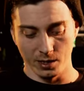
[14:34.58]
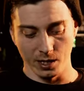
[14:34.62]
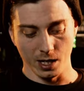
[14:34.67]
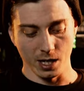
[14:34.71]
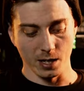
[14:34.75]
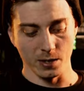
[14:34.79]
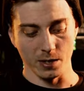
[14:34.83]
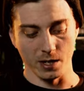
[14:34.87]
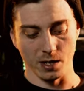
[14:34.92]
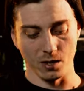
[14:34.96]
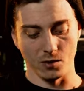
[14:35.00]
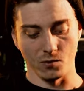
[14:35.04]

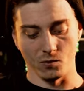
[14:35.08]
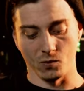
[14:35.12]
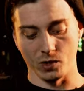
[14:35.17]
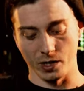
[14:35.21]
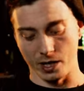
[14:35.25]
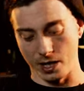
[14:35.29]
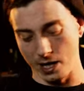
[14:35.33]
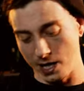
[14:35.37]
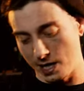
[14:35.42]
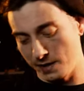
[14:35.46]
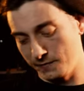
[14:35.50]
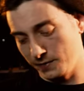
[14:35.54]
And then when
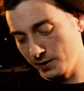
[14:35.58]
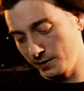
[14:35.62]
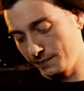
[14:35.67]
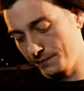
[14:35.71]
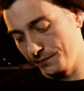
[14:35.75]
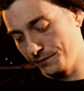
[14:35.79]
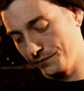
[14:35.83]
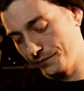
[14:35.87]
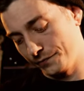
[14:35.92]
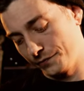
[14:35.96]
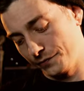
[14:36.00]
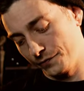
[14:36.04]
I have it,
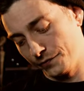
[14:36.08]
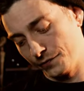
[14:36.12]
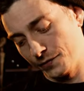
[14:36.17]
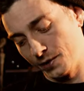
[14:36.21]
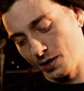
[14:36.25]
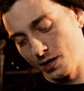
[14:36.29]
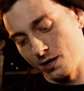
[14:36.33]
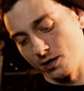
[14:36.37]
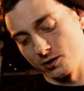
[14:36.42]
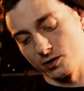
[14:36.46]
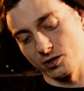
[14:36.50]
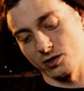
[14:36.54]

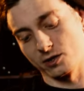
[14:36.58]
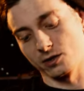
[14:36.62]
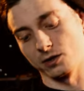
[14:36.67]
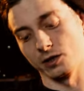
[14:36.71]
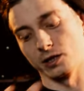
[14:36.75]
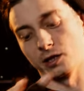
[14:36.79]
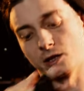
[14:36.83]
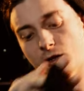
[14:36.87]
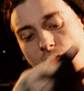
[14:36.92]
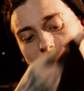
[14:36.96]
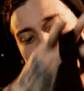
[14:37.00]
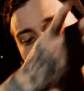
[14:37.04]
I'll just
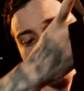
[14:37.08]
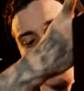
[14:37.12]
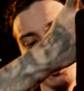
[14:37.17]
sling it over